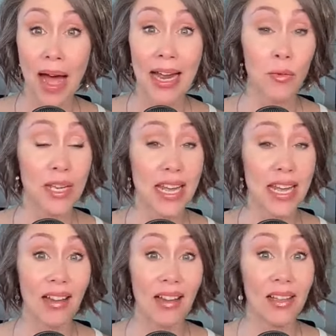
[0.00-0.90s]
my
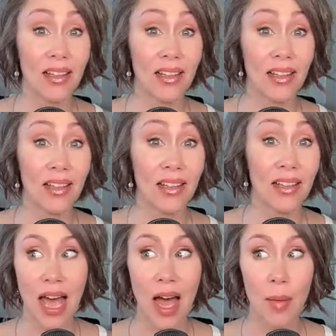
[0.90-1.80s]
reality
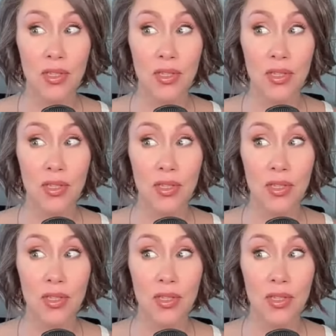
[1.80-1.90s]
is